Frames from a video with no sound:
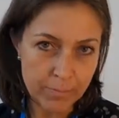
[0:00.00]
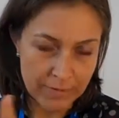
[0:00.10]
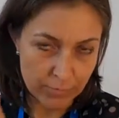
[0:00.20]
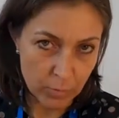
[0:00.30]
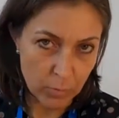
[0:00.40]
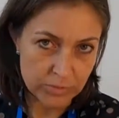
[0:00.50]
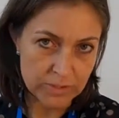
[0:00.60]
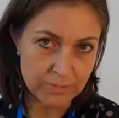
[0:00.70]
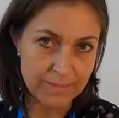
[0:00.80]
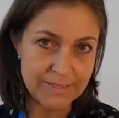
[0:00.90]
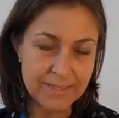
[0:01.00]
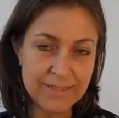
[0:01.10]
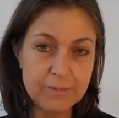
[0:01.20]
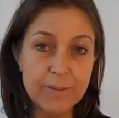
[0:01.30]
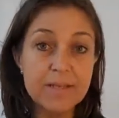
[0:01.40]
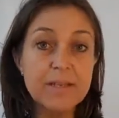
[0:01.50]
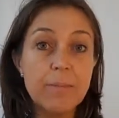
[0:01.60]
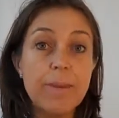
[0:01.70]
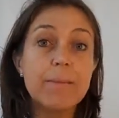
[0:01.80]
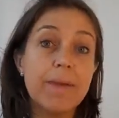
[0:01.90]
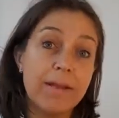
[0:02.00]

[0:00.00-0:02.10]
give more water to my cities because I'll make my